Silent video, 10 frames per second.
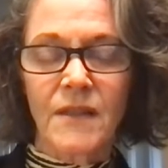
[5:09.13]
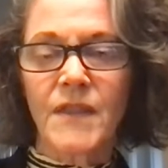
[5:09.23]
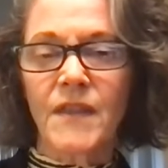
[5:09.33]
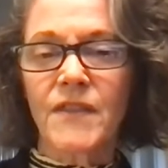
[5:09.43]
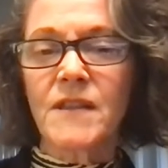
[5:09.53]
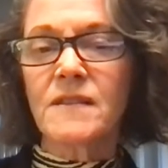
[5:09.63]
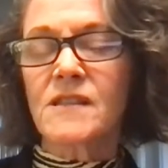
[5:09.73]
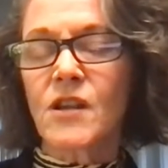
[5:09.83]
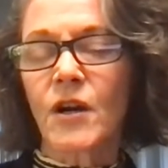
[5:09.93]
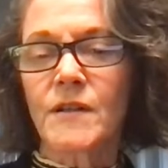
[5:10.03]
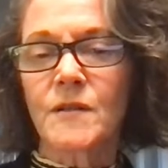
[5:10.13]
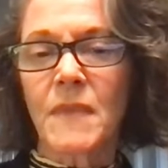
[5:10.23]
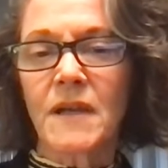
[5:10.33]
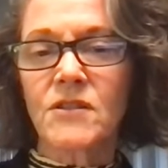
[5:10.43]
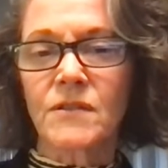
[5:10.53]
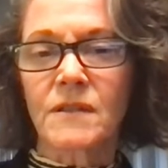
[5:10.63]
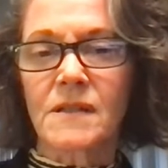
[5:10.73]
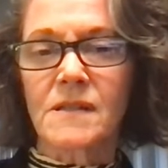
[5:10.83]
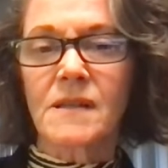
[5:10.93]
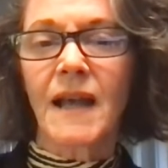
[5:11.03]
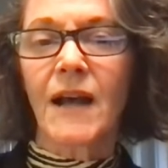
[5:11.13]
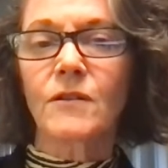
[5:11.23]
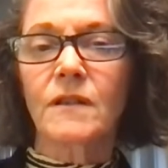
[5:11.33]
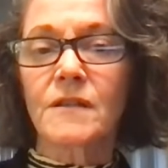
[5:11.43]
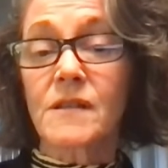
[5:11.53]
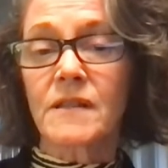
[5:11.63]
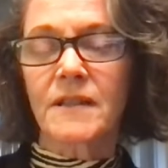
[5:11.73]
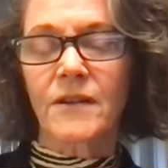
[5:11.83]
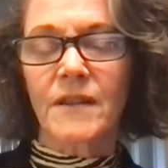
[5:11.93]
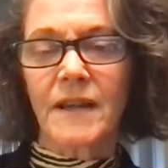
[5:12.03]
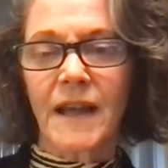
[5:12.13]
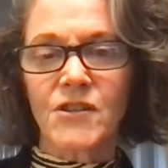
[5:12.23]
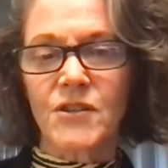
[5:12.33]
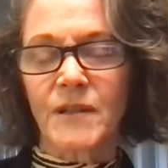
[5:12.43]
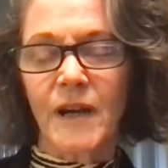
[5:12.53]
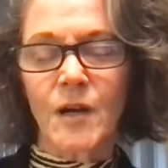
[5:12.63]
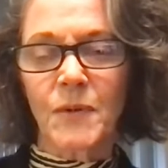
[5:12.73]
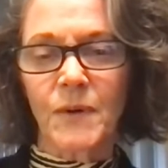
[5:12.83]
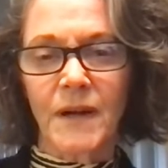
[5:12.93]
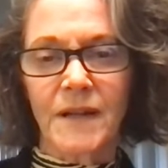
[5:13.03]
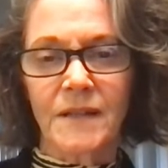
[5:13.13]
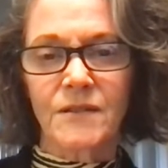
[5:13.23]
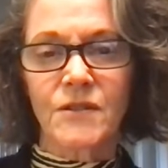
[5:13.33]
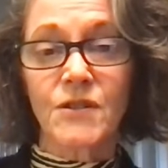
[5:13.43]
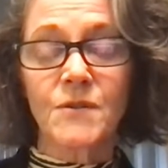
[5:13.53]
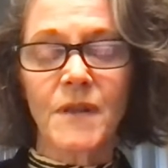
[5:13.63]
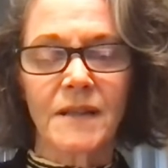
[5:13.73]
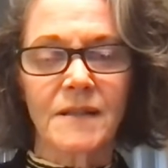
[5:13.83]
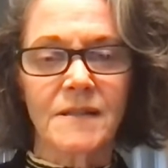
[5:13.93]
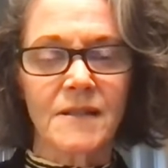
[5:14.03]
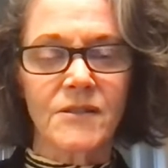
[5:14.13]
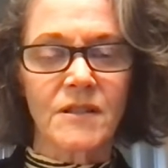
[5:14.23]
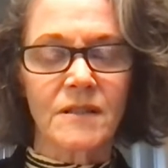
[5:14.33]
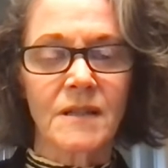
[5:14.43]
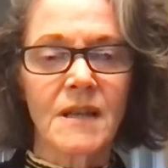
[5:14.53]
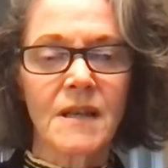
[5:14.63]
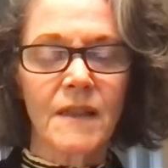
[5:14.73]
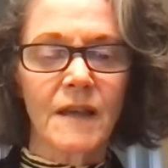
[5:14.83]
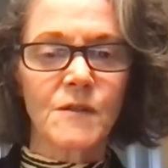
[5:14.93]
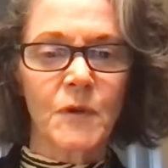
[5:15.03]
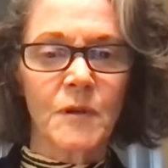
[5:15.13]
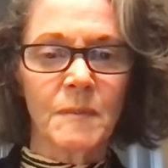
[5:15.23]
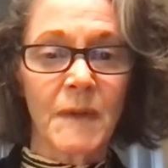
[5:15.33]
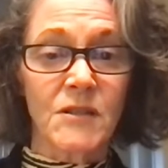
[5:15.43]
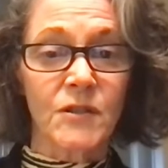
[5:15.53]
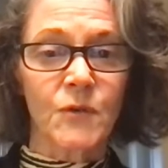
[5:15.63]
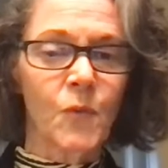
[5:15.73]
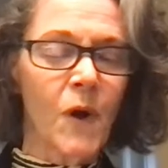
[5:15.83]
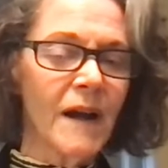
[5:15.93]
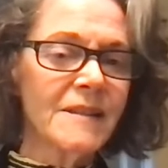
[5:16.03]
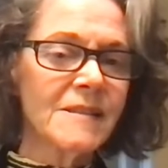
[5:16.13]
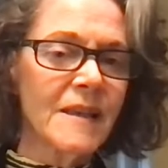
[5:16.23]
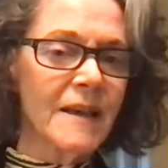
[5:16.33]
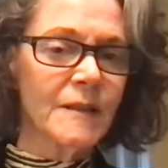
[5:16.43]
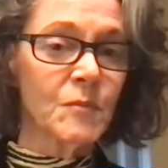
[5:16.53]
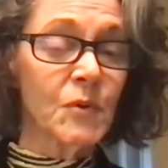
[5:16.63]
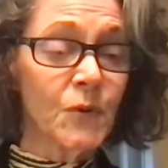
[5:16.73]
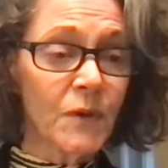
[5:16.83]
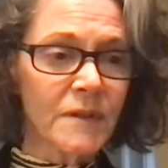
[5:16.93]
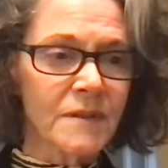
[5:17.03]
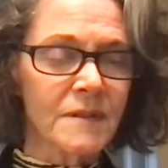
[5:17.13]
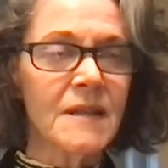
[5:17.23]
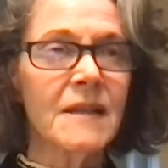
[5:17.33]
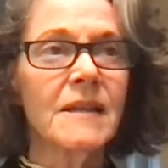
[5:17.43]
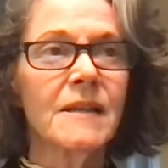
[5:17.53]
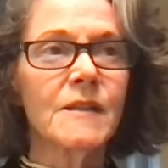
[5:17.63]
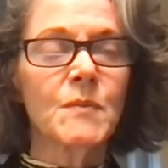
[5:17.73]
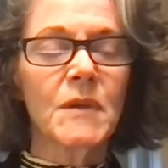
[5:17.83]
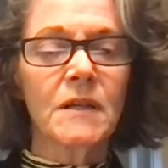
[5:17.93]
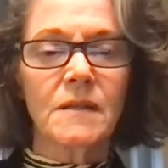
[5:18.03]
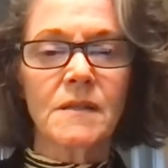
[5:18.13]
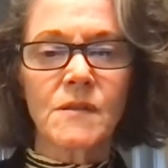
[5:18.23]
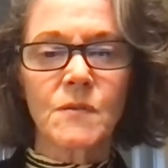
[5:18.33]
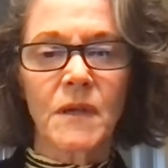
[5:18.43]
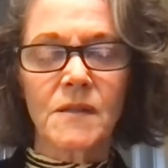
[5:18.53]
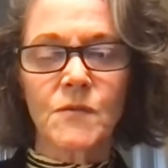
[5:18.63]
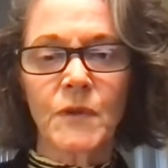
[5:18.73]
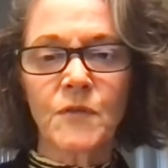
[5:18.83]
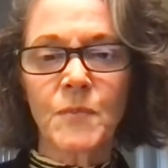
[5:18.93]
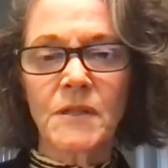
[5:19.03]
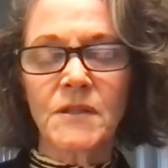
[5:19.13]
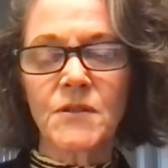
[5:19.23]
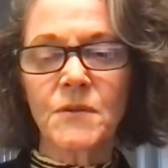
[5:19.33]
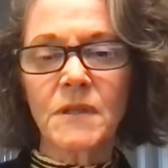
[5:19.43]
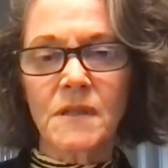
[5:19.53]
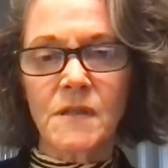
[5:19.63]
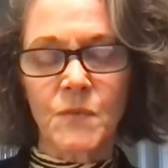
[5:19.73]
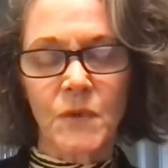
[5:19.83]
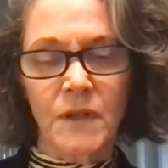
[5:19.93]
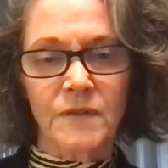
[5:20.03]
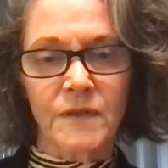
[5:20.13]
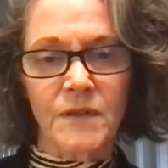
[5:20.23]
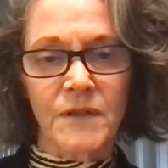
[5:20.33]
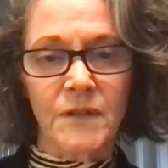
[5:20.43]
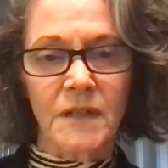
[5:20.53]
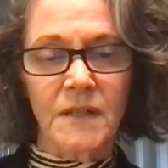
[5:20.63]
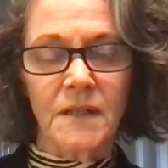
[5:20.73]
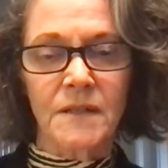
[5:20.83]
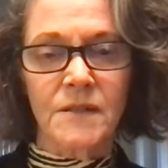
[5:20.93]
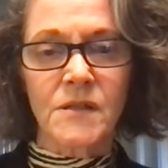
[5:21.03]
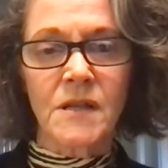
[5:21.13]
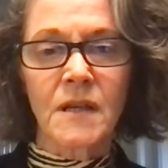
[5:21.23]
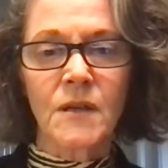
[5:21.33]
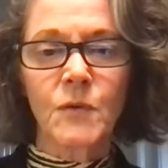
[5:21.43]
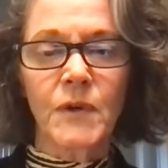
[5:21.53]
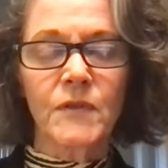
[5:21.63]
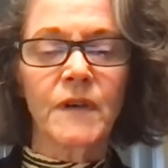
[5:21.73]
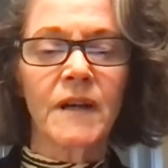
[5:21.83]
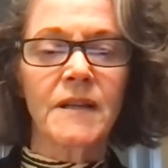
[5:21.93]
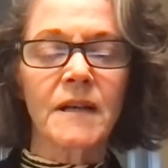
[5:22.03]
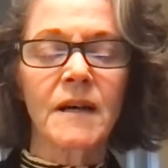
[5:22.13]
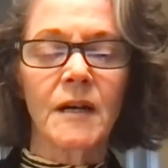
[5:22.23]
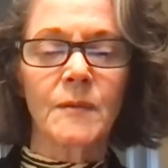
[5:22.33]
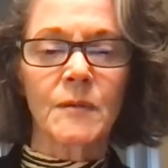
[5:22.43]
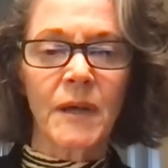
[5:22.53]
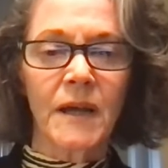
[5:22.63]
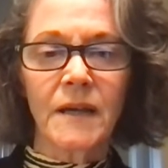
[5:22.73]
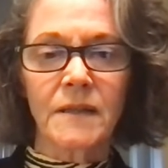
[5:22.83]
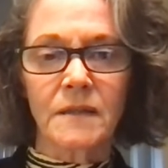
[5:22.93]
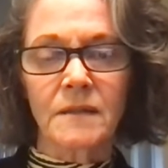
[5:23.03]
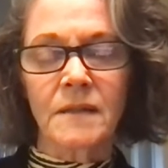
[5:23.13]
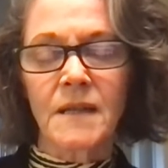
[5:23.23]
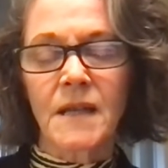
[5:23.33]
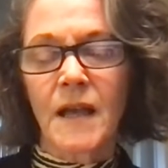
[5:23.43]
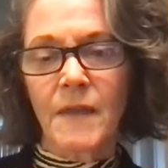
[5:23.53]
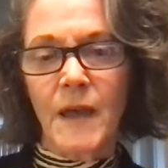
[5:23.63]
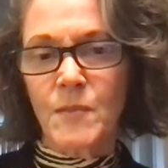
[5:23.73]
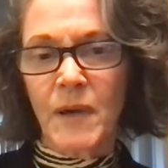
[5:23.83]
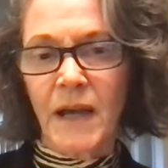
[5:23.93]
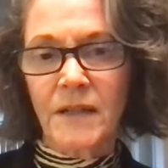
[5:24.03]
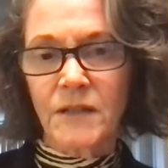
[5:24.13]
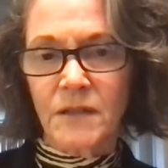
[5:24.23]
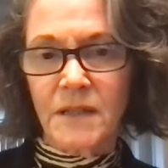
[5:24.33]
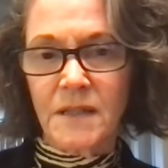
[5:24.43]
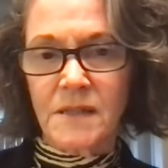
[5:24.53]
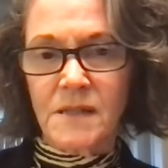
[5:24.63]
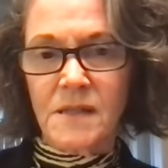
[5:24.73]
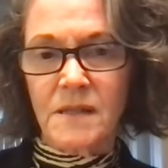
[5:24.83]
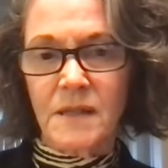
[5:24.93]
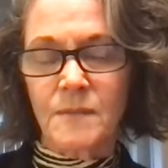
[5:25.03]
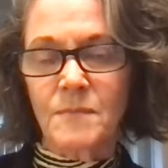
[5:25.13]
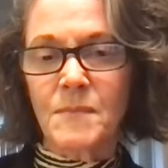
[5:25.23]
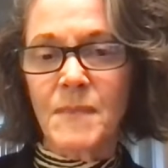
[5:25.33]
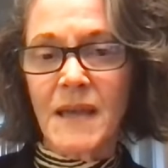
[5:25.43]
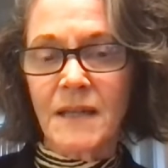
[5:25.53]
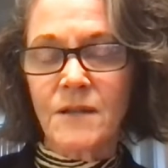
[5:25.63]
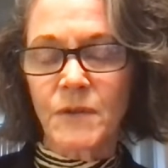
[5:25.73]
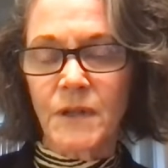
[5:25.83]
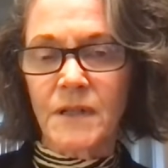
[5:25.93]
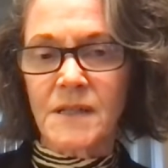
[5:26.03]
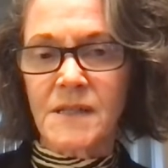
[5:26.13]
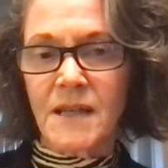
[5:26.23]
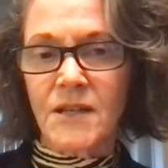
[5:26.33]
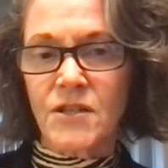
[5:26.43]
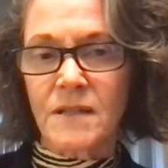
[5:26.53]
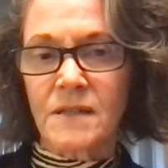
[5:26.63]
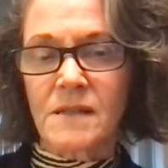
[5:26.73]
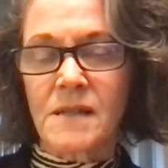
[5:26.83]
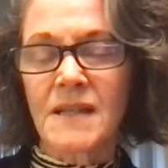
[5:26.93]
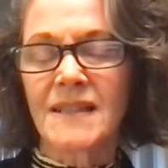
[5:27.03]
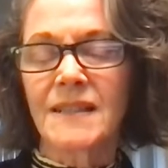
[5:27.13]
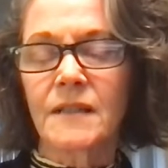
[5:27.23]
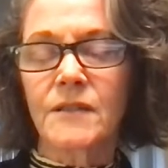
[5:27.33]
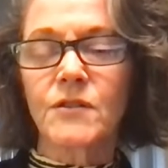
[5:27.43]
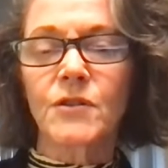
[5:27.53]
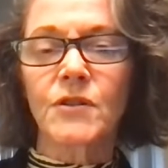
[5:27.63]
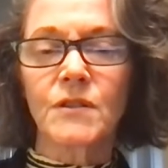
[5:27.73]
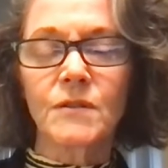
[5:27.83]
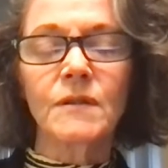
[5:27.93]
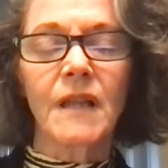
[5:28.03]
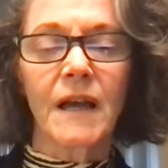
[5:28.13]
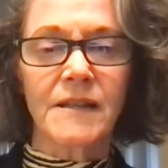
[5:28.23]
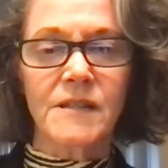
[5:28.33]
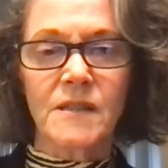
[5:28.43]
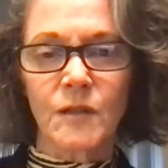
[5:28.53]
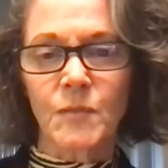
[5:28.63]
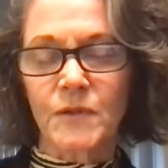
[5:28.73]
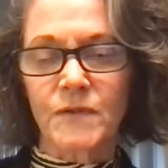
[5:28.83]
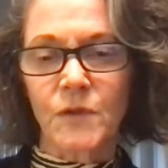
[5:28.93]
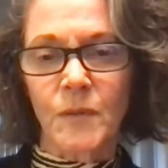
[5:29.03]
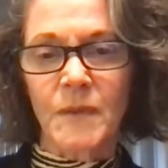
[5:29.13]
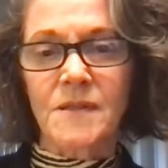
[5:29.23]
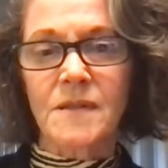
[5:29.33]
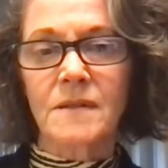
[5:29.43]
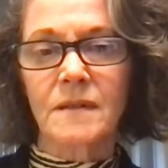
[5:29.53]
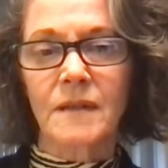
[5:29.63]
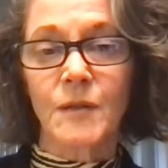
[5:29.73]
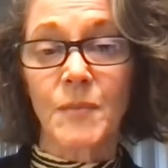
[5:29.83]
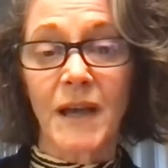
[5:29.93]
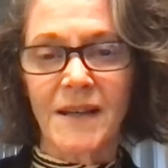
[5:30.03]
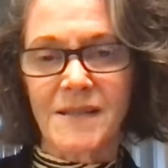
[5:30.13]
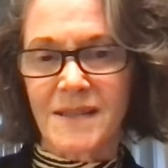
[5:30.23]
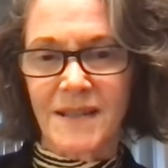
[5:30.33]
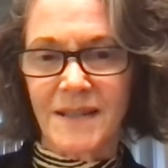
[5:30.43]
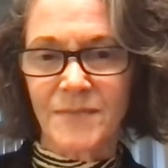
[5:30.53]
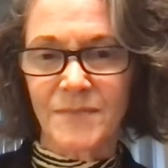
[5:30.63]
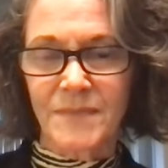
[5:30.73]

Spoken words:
The thing that's hard to measure is how closely are they actually operating to that intention. That's what we measure. Why is that important? It's because as we've been doing this work for 30 years, we find a common pattern. And that pattern is that many organizations underutilize their performance capacity.